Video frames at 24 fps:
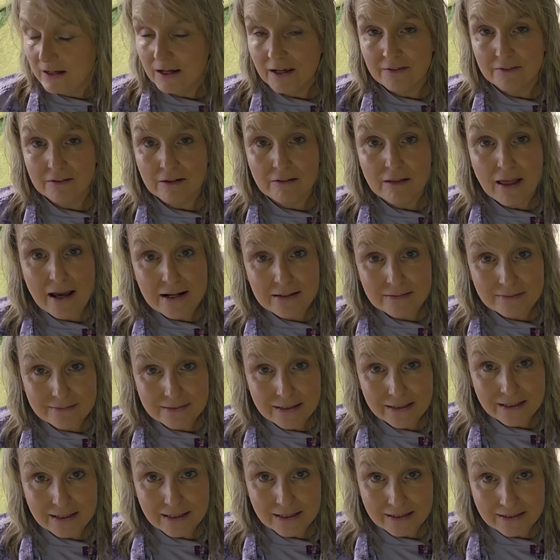And the last
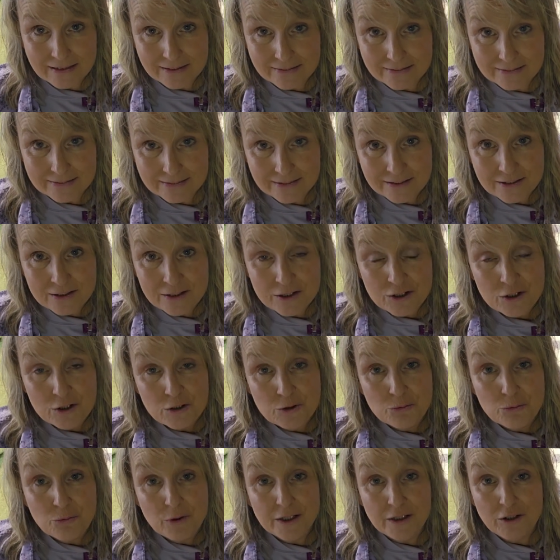thing is,
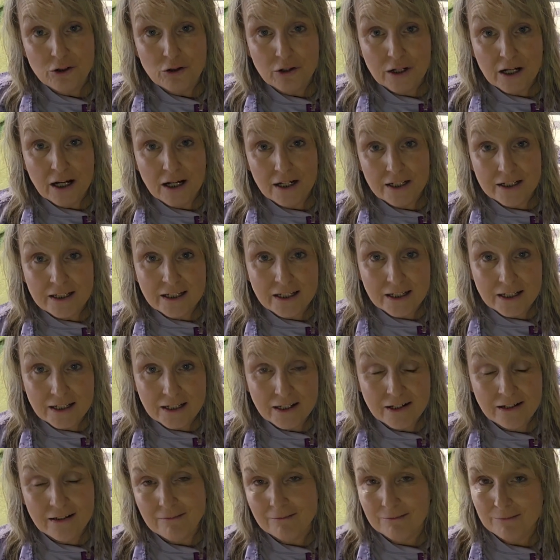when you're
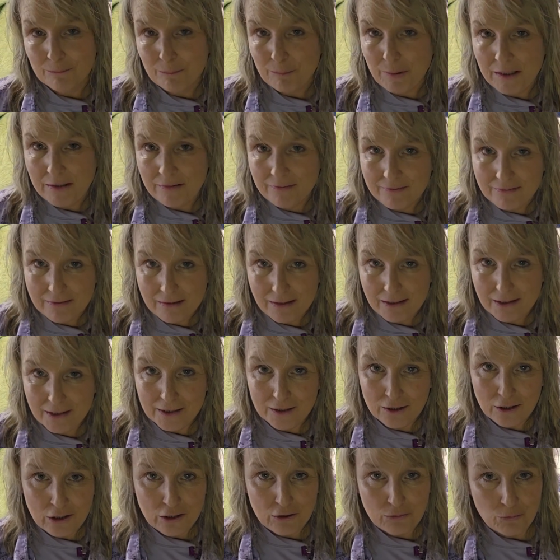cutting,
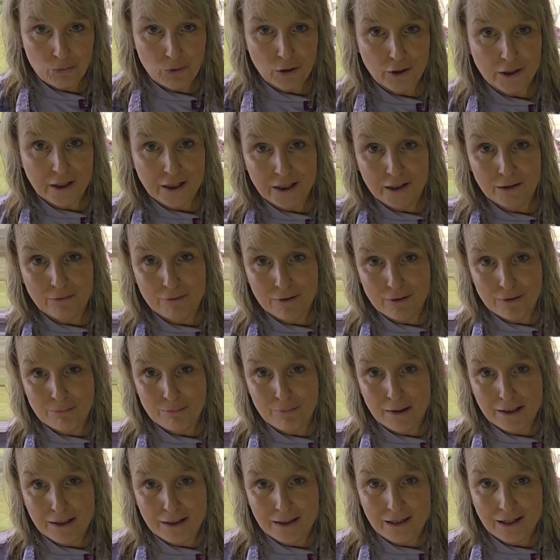piecing, working with
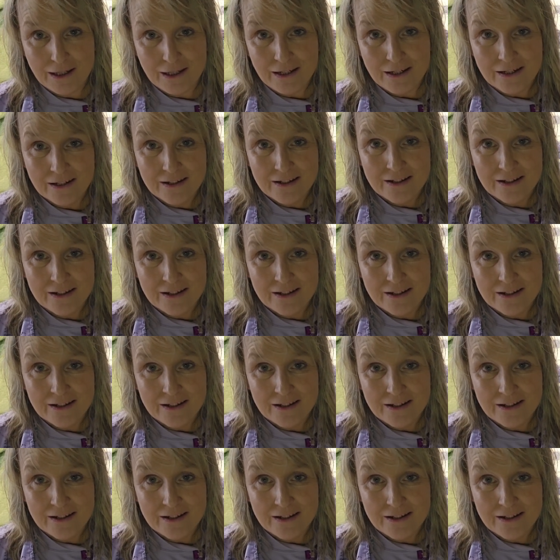Minky,